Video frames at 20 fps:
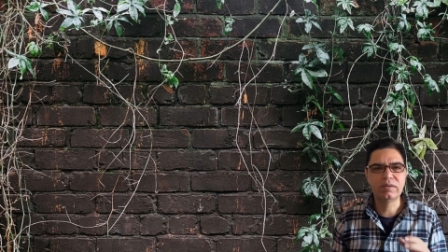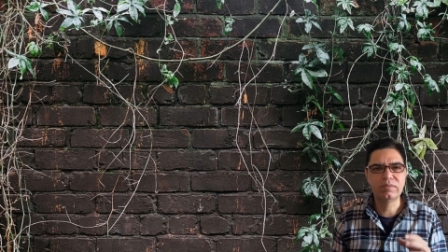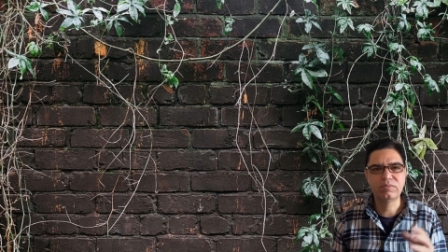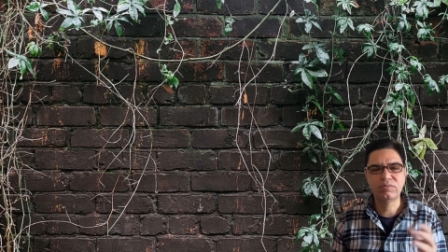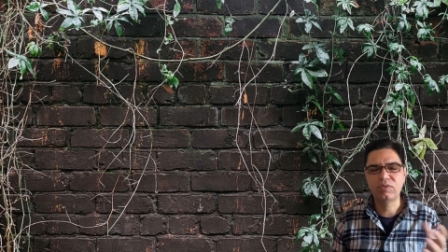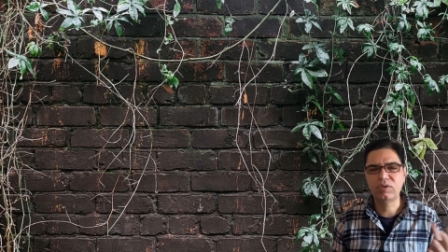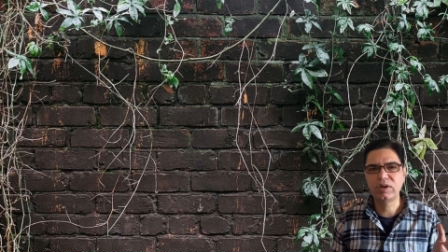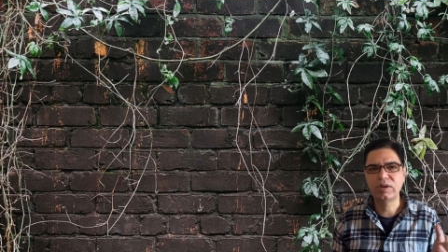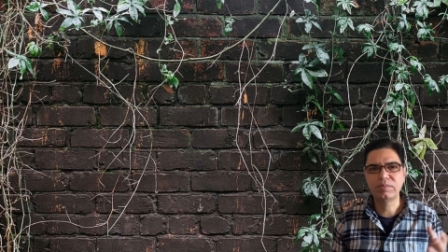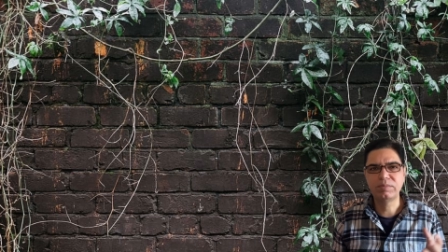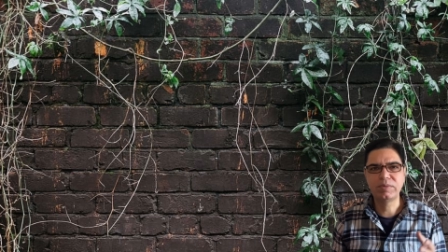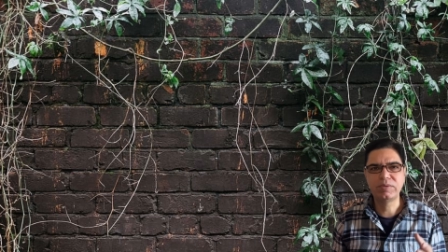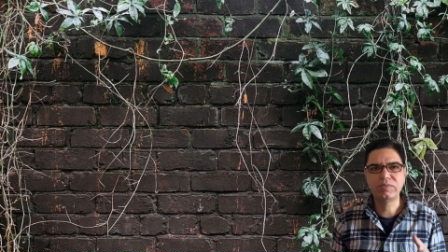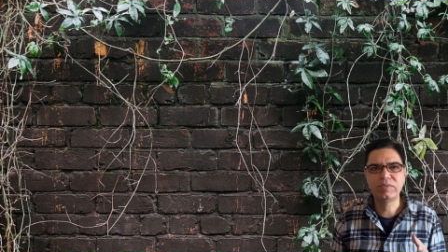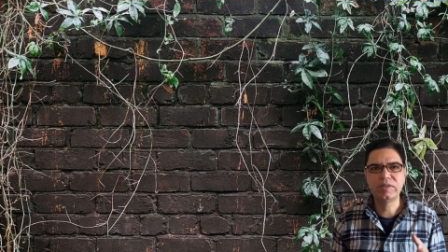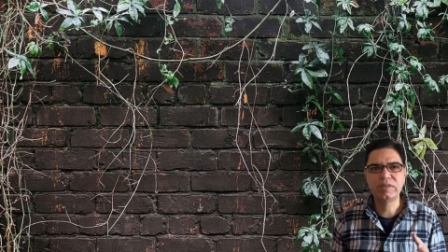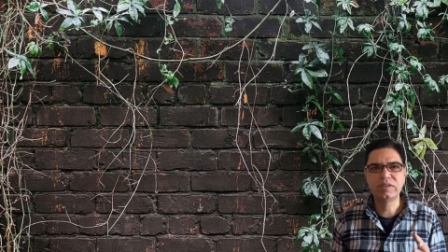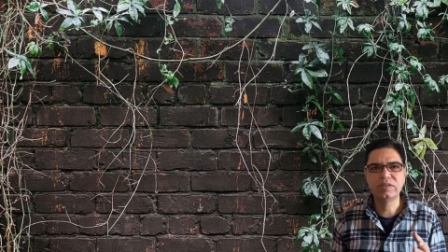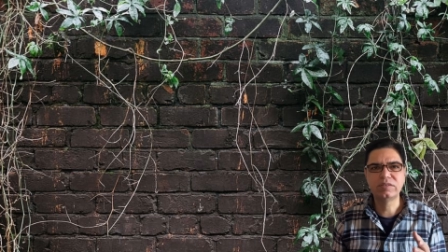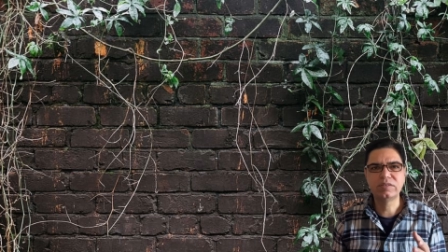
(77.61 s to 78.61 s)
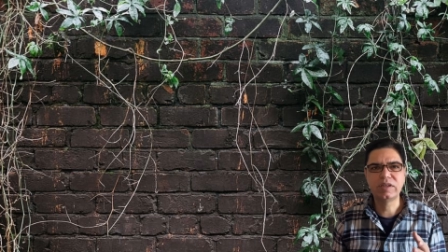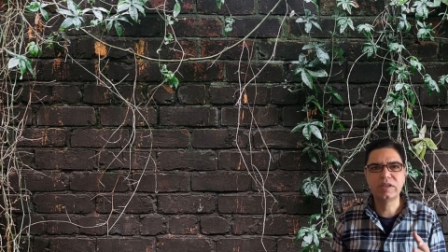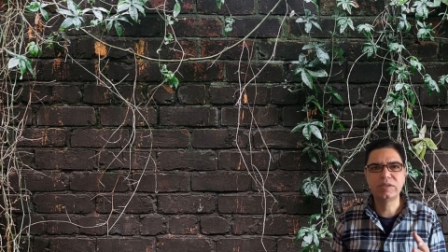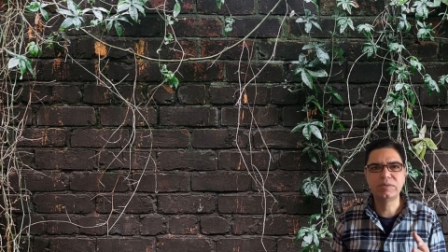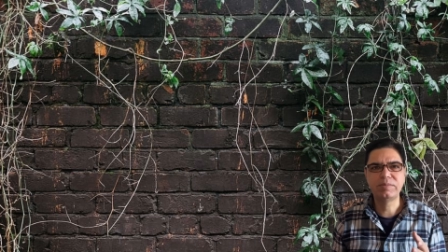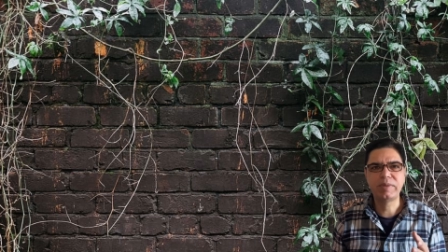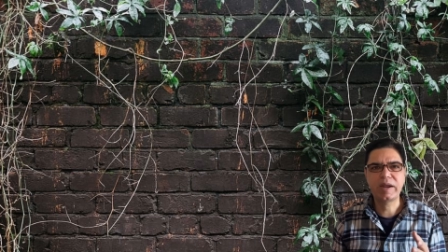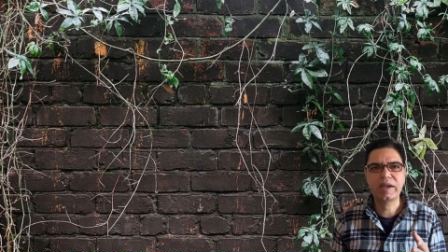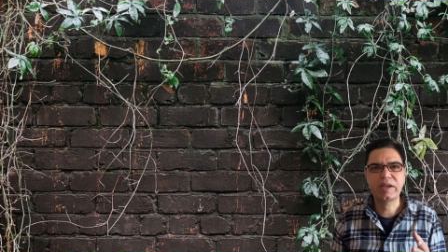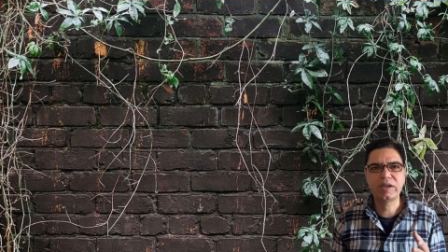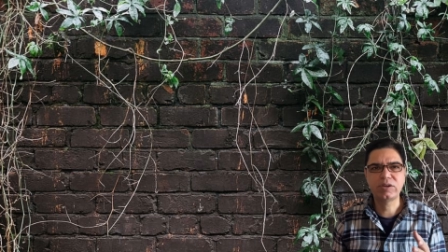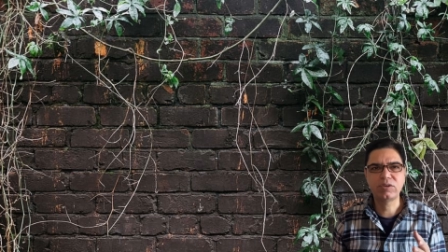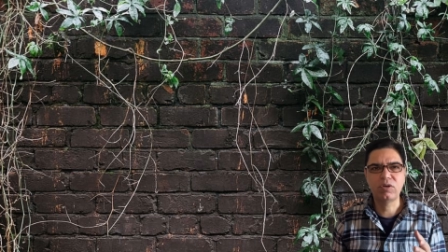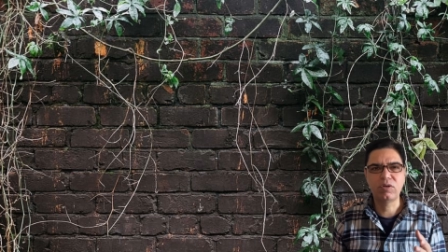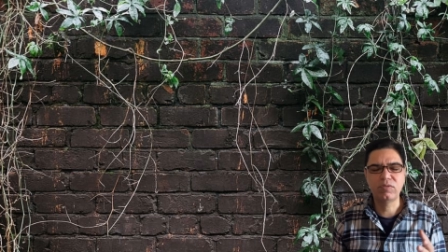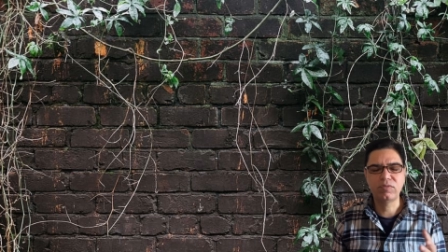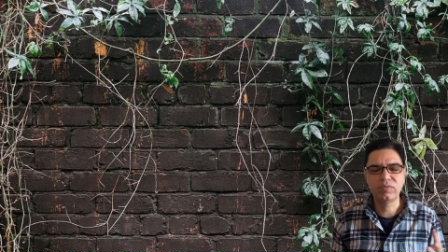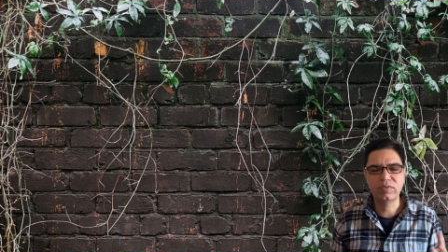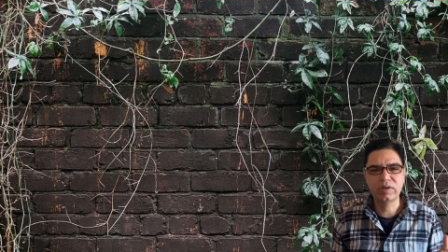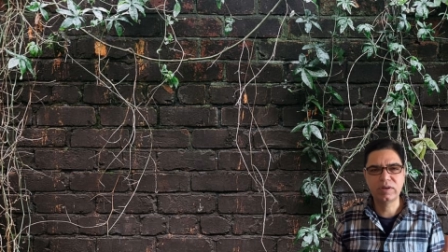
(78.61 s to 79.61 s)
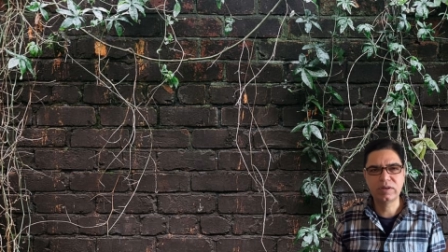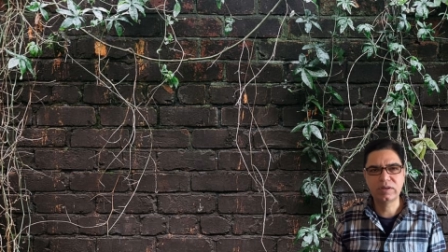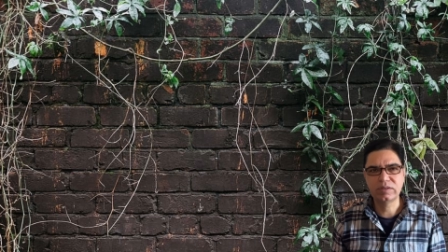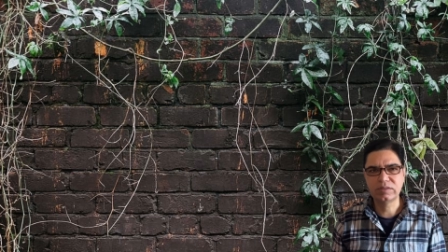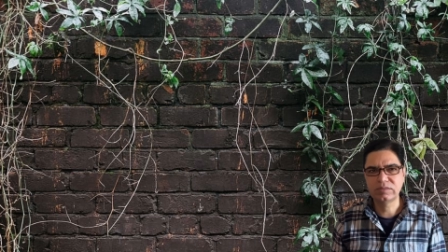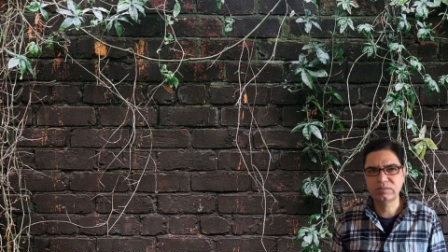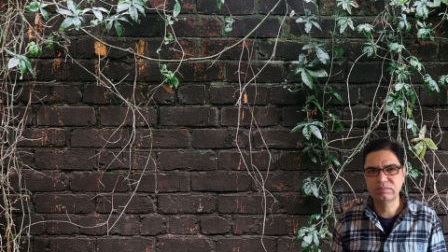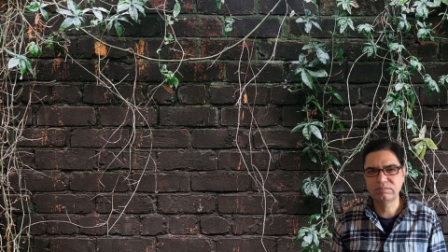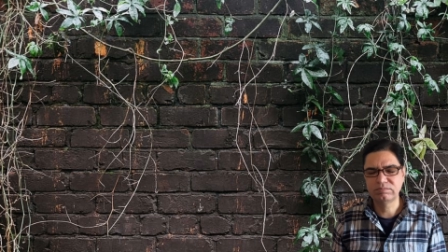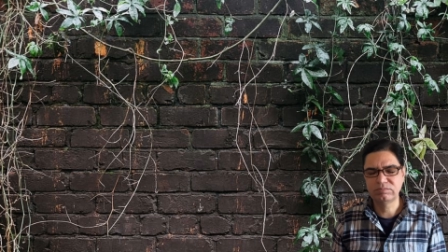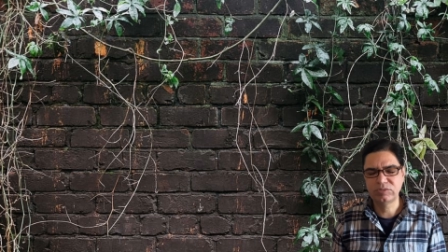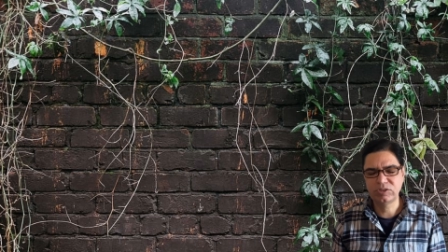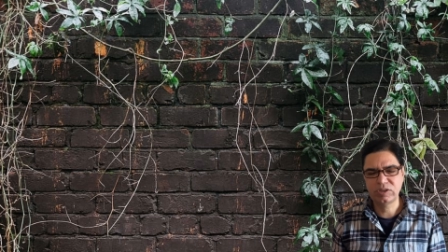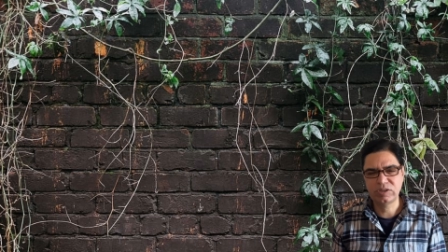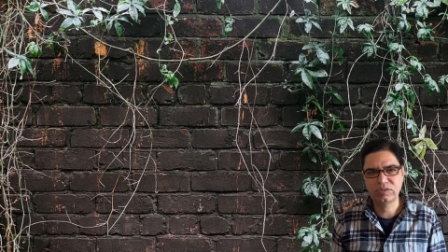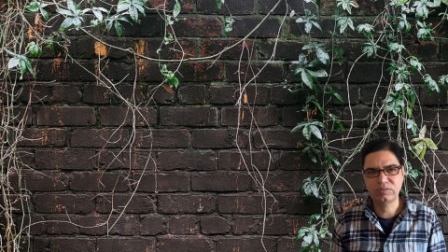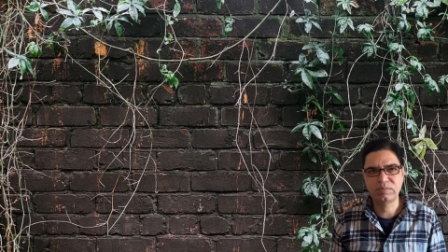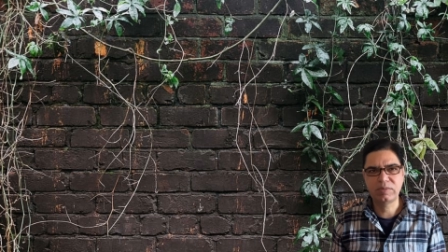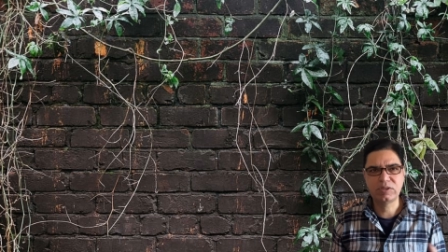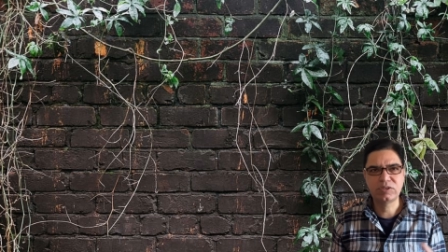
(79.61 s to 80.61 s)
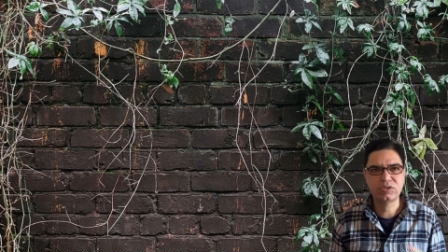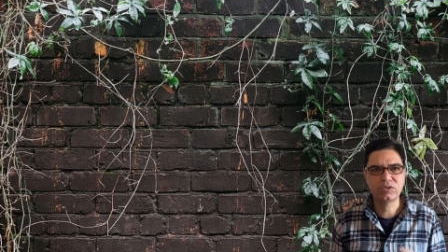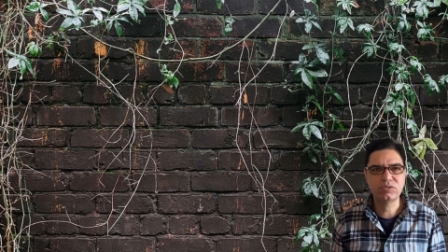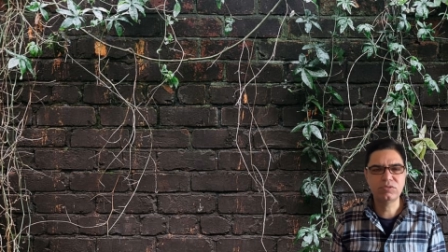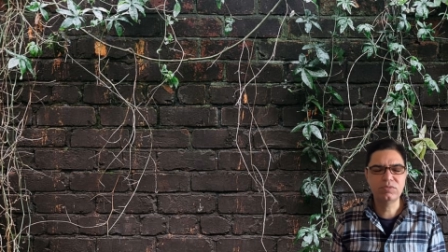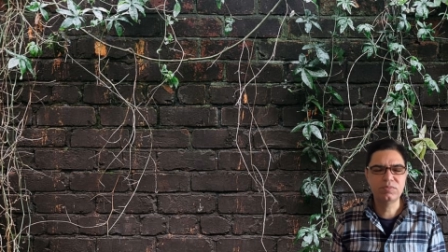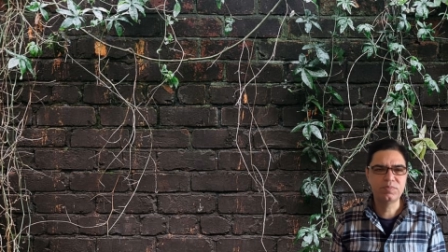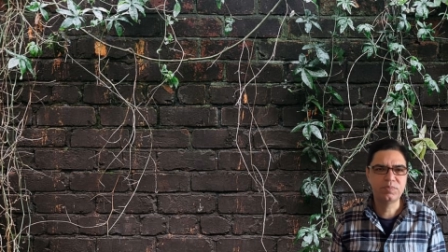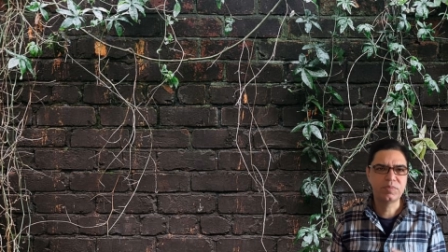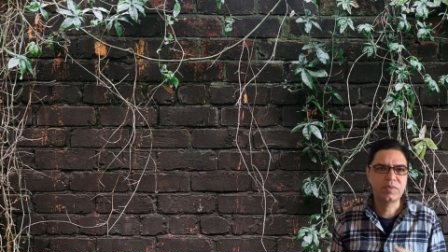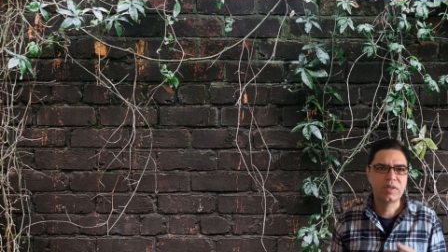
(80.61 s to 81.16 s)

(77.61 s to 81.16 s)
falling between this age bracket of 6 months to